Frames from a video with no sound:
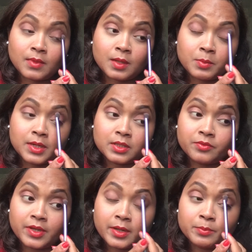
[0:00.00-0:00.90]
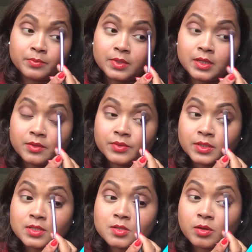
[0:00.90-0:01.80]
By the way, I'm loving
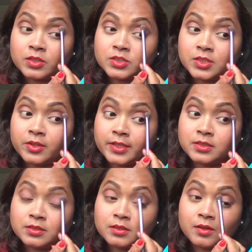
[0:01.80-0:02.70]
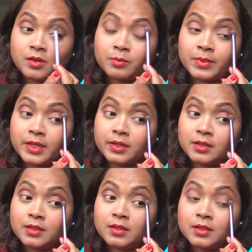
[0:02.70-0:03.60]
this orangey red on my
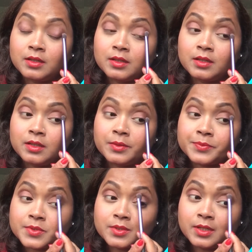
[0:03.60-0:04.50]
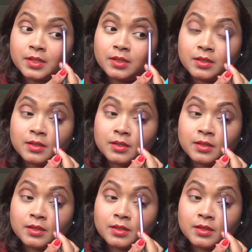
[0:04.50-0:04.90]
lips today.